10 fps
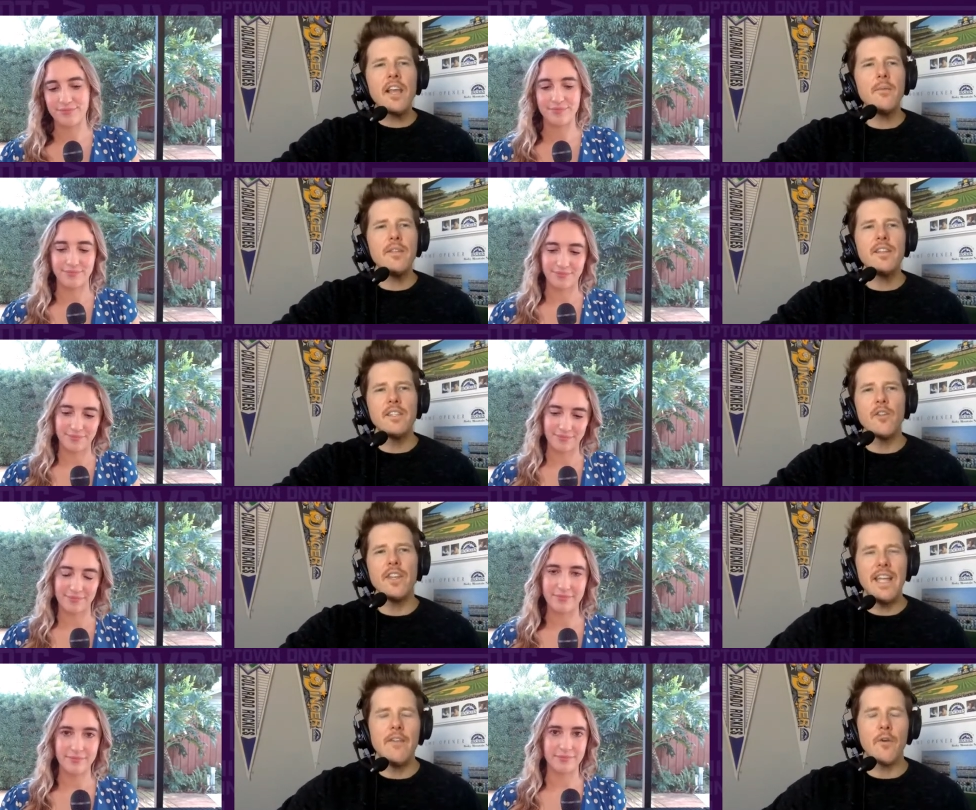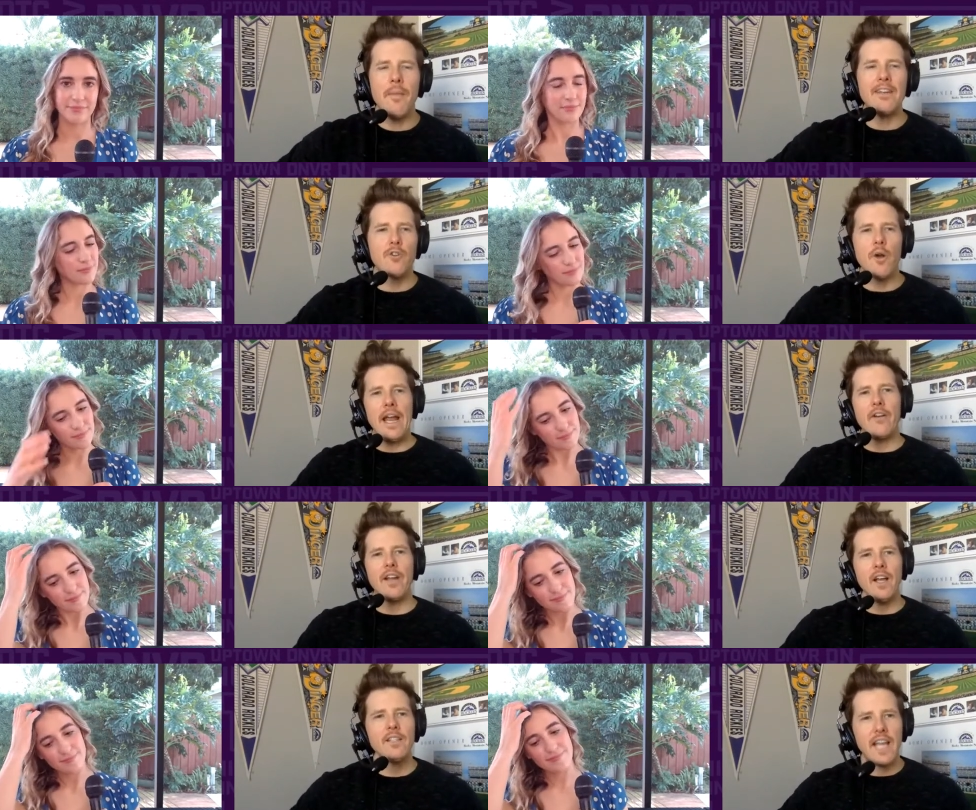Speaker 1: that could be the, still the Denver metro
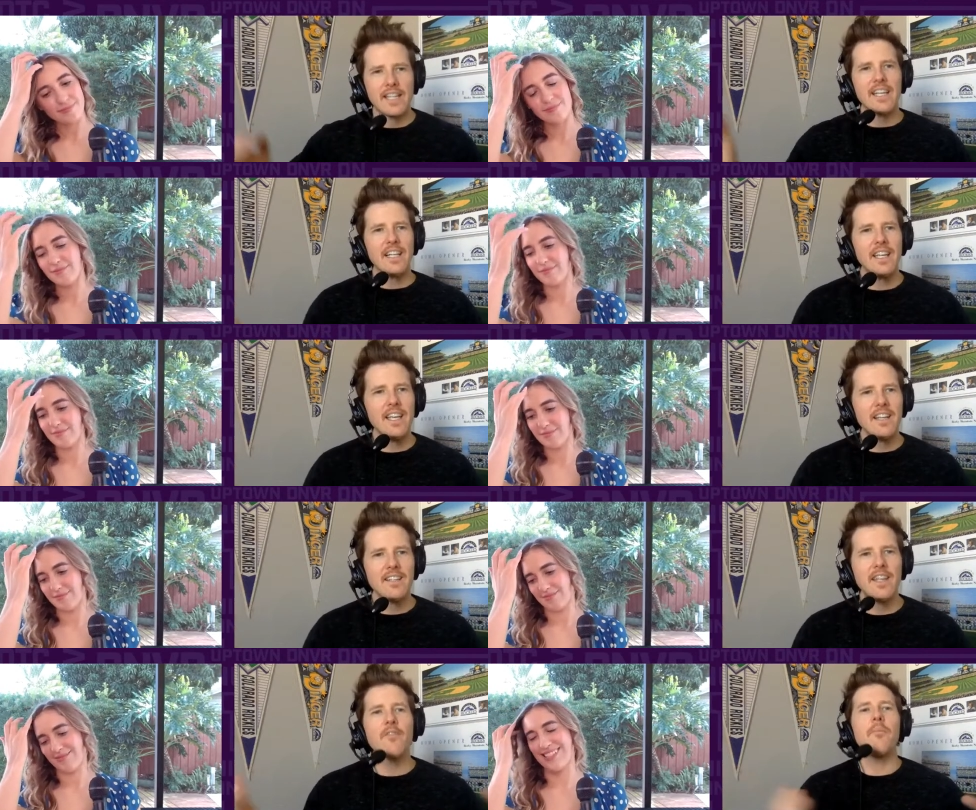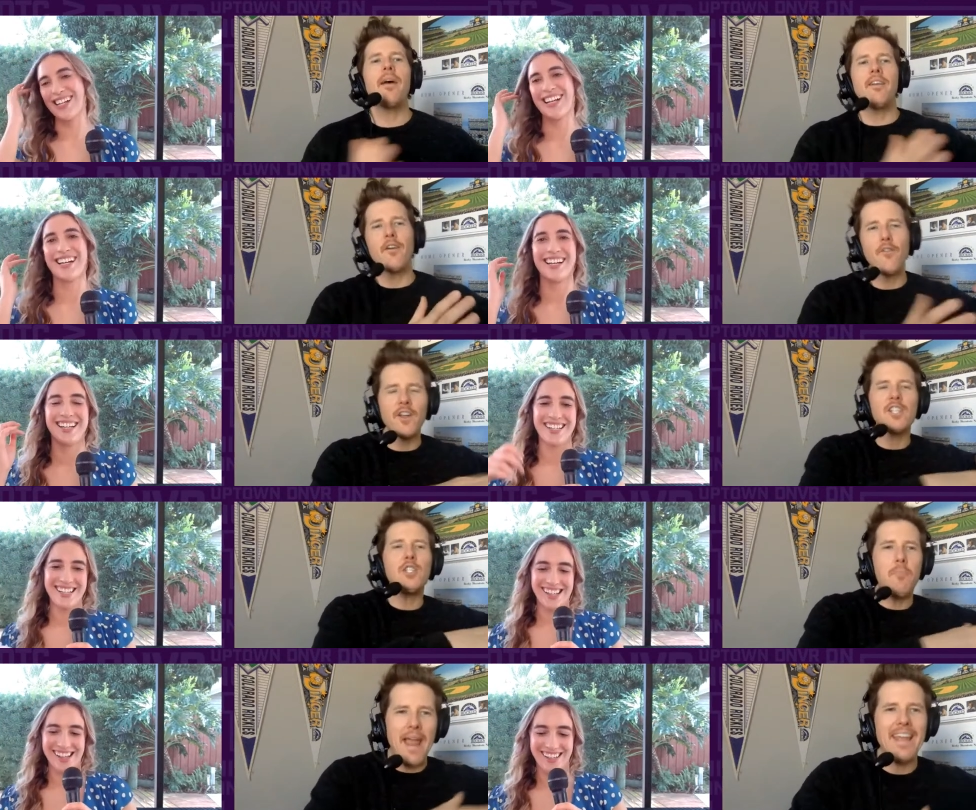area. Technically, Denver. Like if we
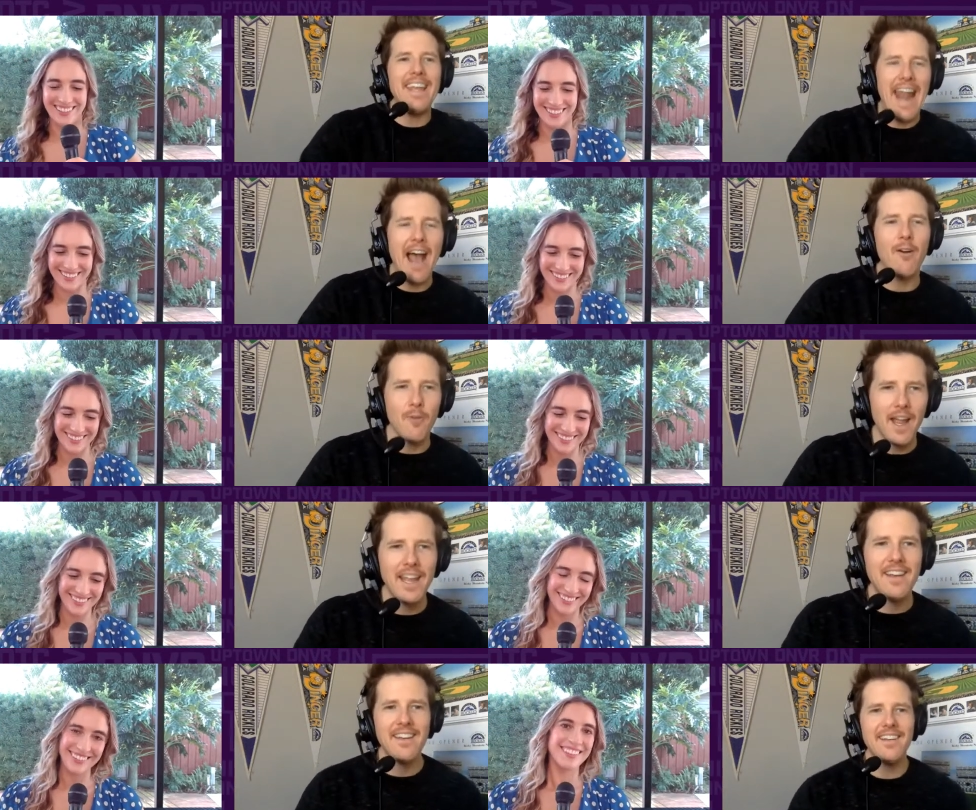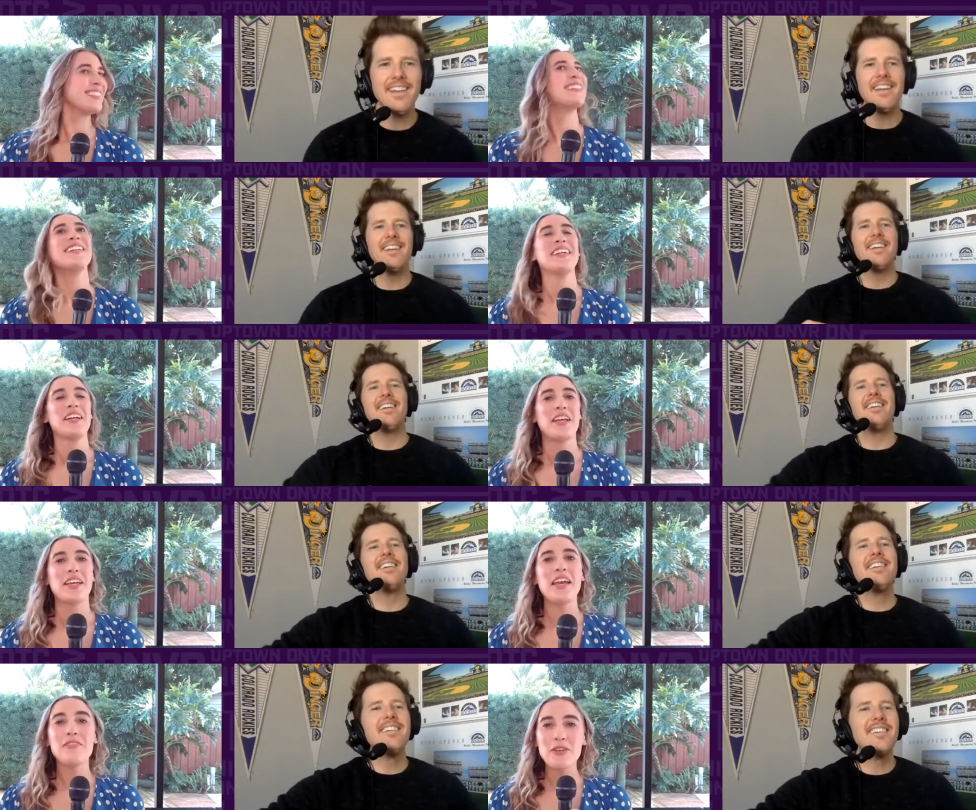expand it out, right?
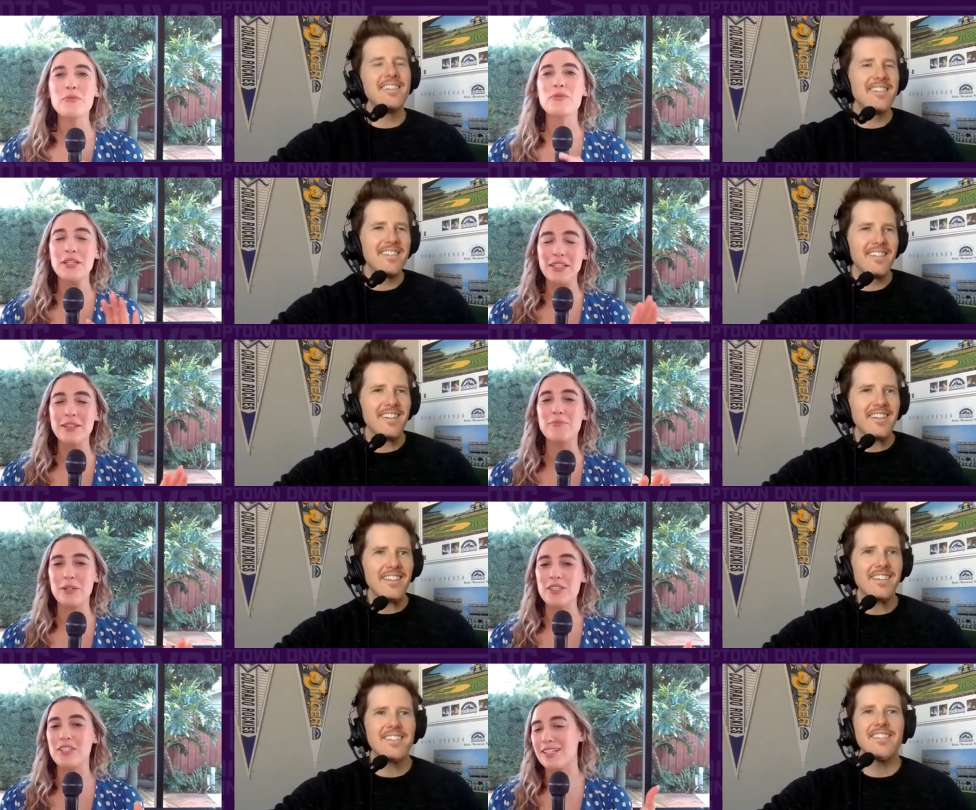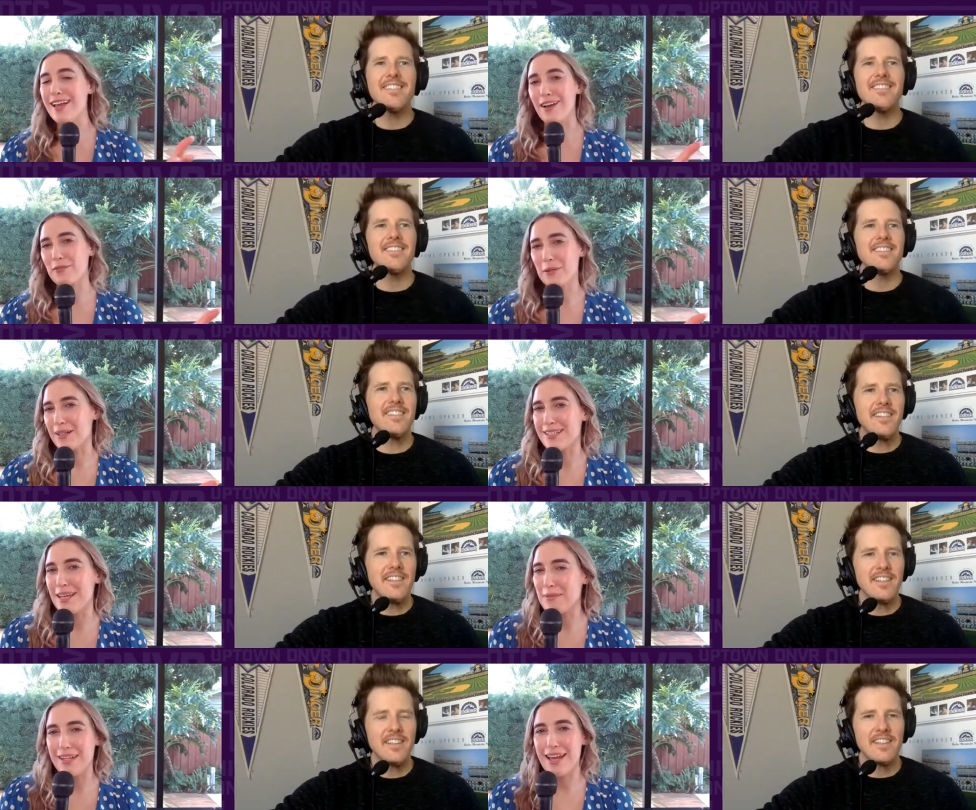
Speaker 2: If you really pushed it, yeah, of
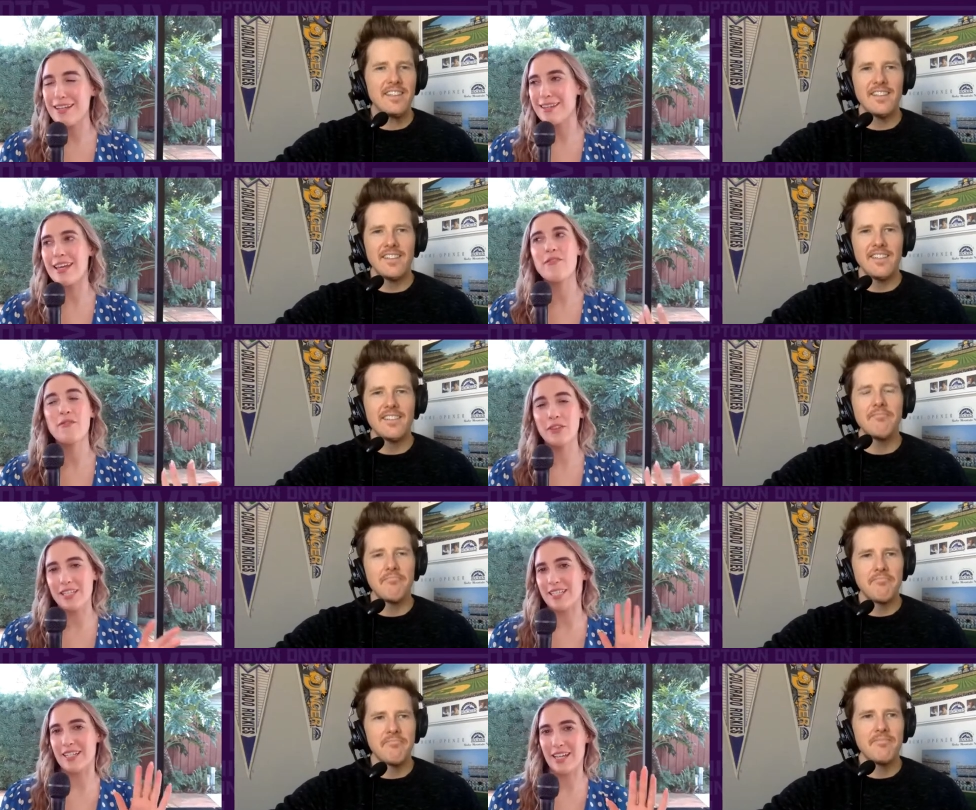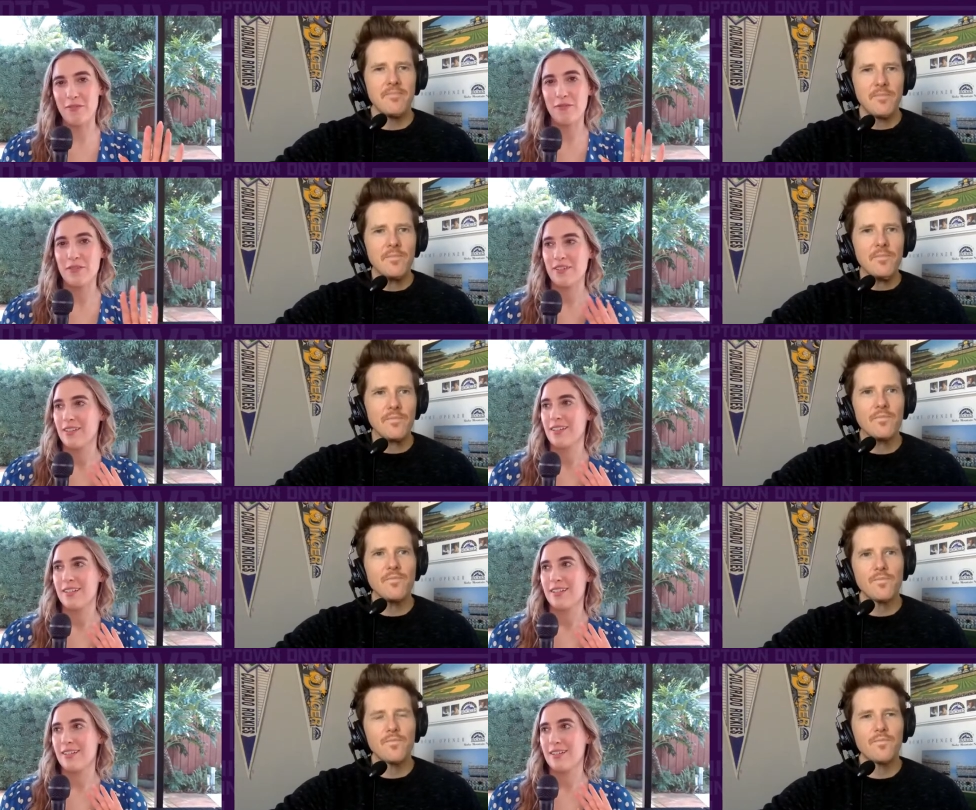course. I mean, anything. If listen, if
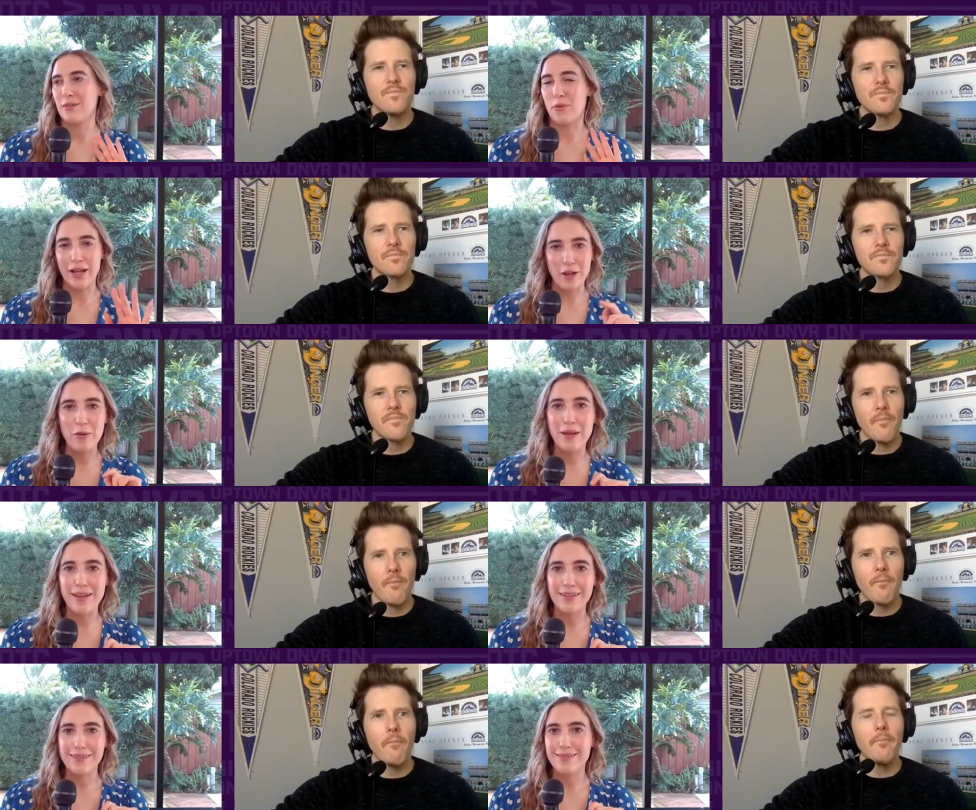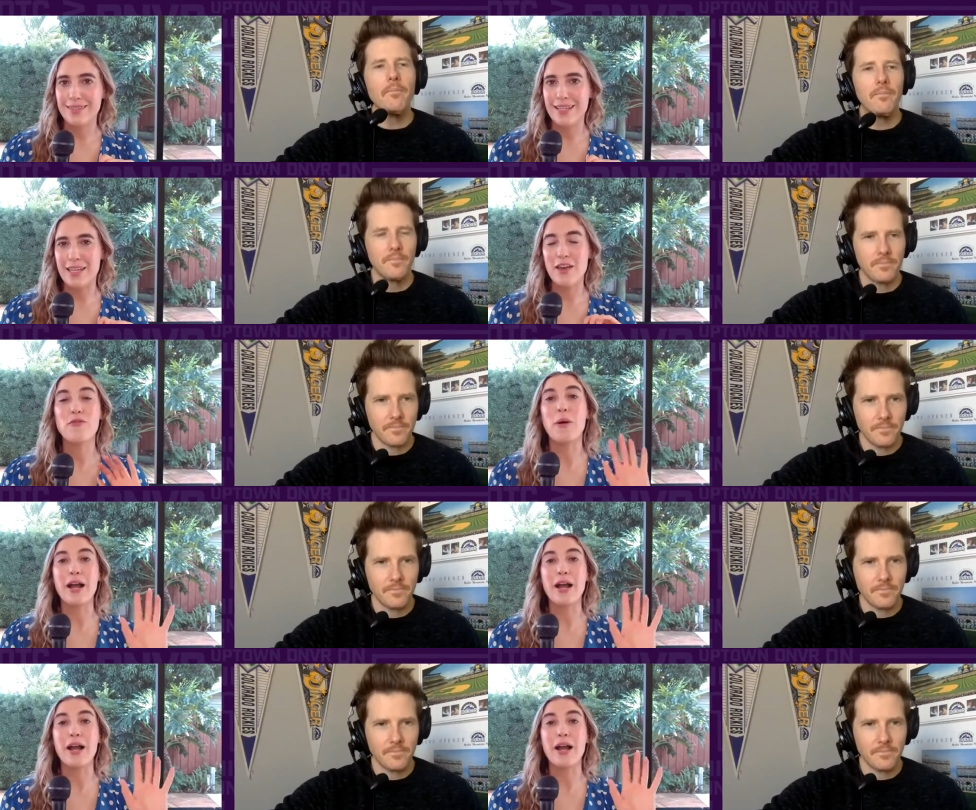Wyoming, if